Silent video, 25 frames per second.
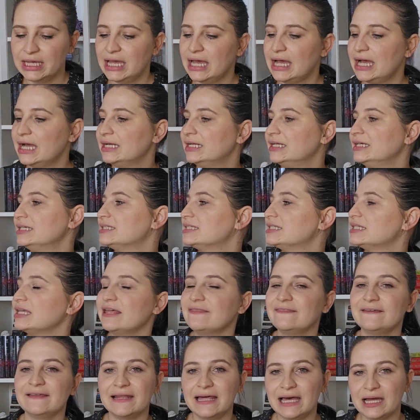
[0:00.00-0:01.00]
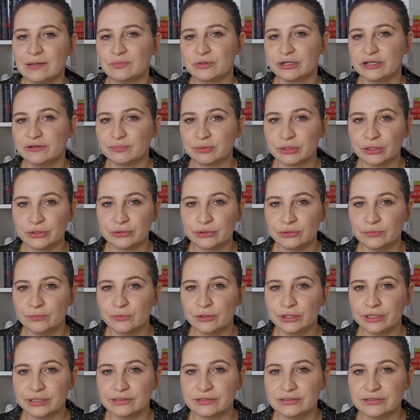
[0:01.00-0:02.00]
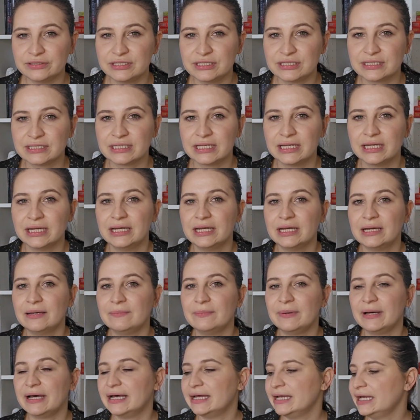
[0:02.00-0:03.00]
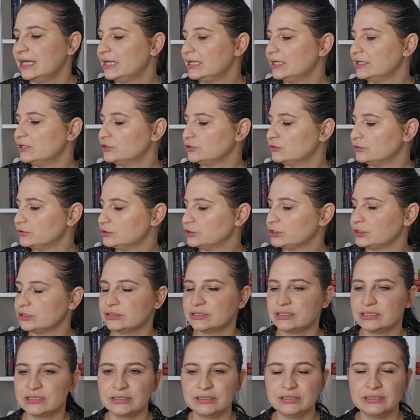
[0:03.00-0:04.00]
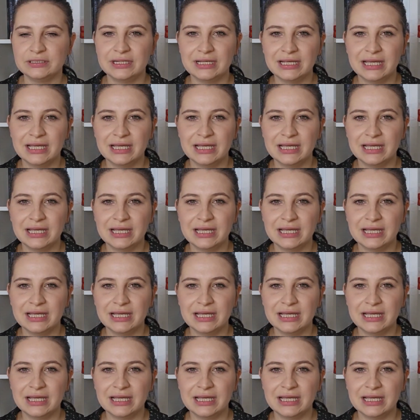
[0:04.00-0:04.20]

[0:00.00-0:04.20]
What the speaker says: and it's The Library of Broken Worlds by L.A. Dawn Johnson.